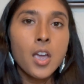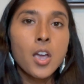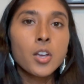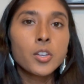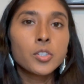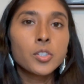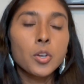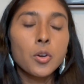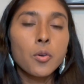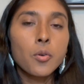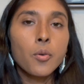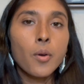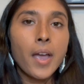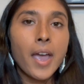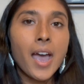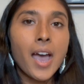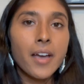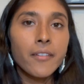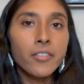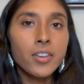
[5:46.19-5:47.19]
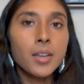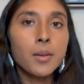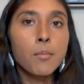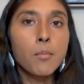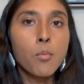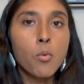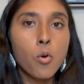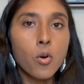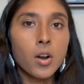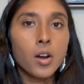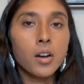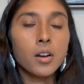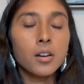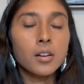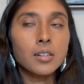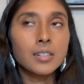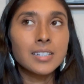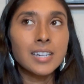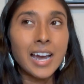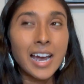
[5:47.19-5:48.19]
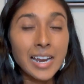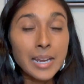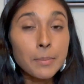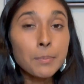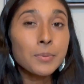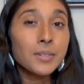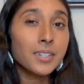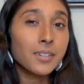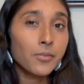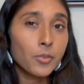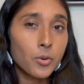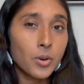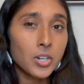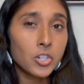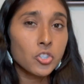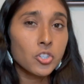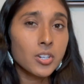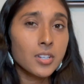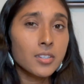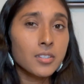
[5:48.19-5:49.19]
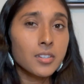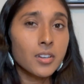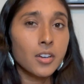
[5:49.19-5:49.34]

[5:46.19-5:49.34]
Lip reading: So having more types of questions